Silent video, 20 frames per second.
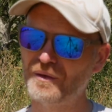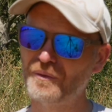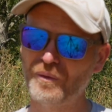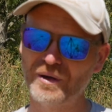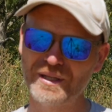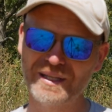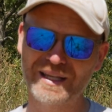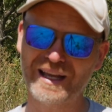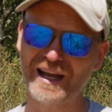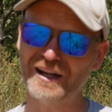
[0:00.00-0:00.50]

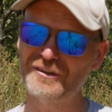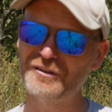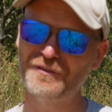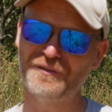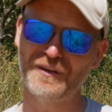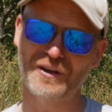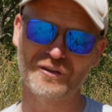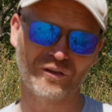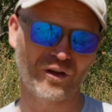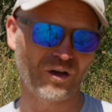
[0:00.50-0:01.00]
when you catch a
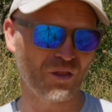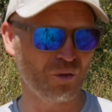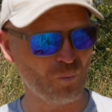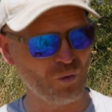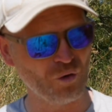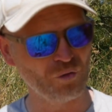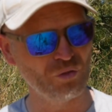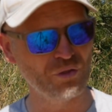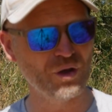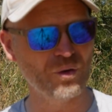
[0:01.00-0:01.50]
fish like the
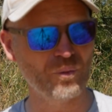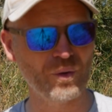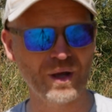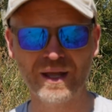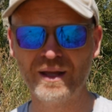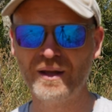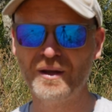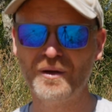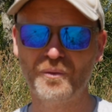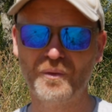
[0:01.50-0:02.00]
one that
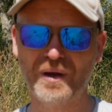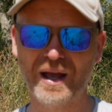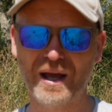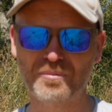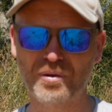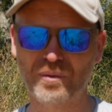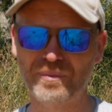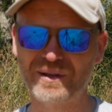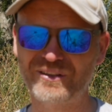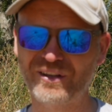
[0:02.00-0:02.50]
we
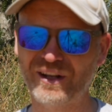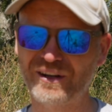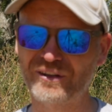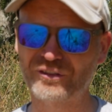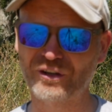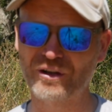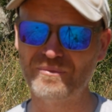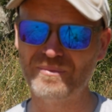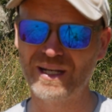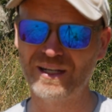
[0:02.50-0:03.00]
had probably 10 or
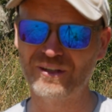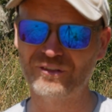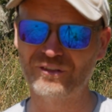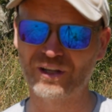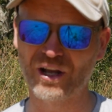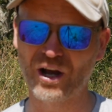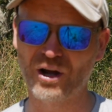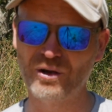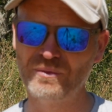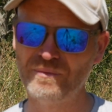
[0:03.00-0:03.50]
so minutes
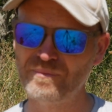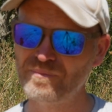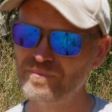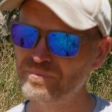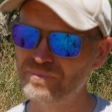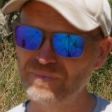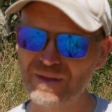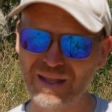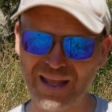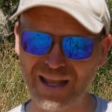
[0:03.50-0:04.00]
ago,
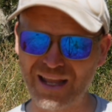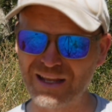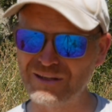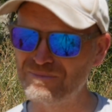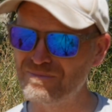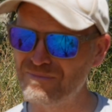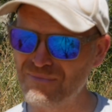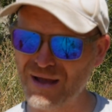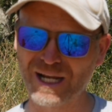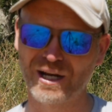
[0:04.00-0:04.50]
it
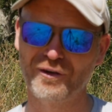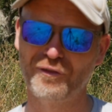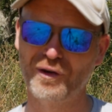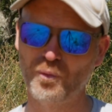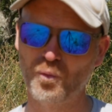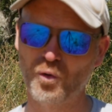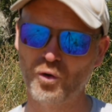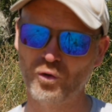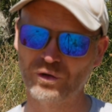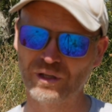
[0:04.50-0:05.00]
is mega
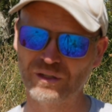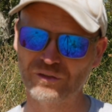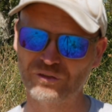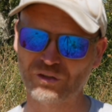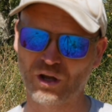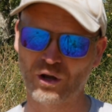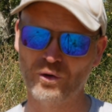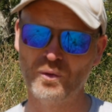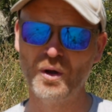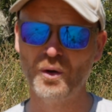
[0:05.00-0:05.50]
rewarding.
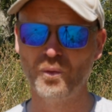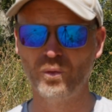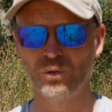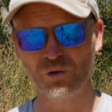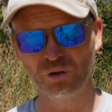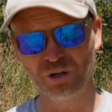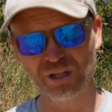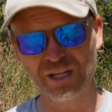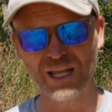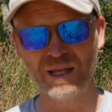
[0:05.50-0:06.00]
So we're
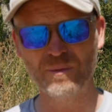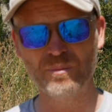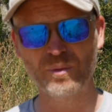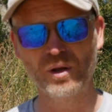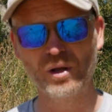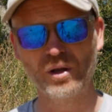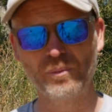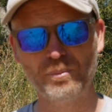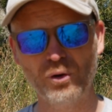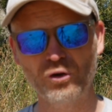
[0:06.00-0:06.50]
going to keep
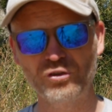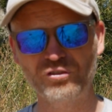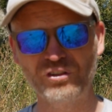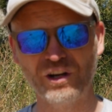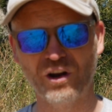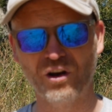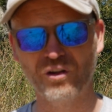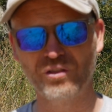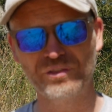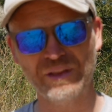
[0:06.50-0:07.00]

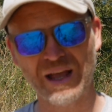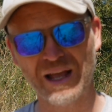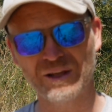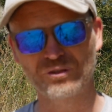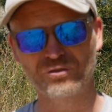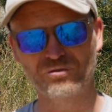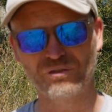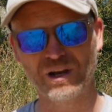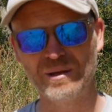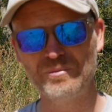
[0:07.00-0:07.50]
pushing on
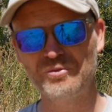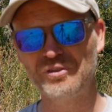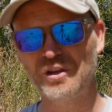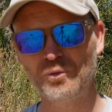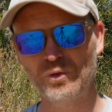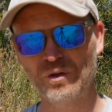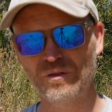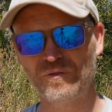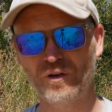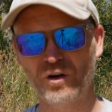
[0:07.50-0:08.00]
downstream, see
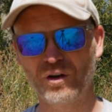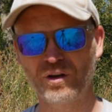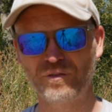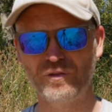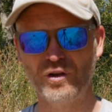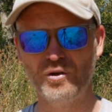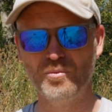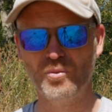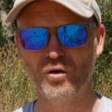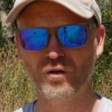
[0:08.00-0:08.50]
if we can find a
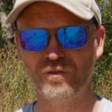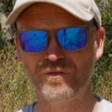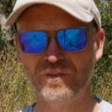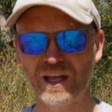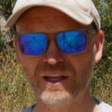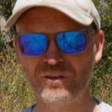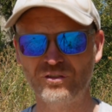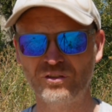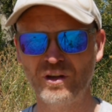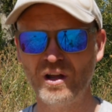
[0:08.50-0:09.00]
few more
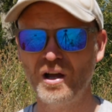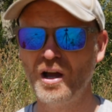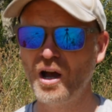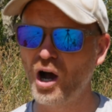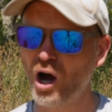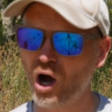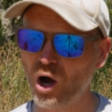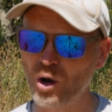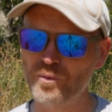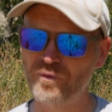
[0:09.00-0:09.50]
fish.
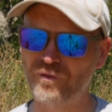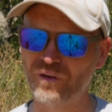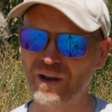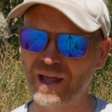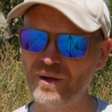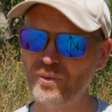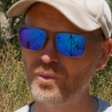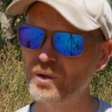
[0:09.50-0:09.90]
Hopefully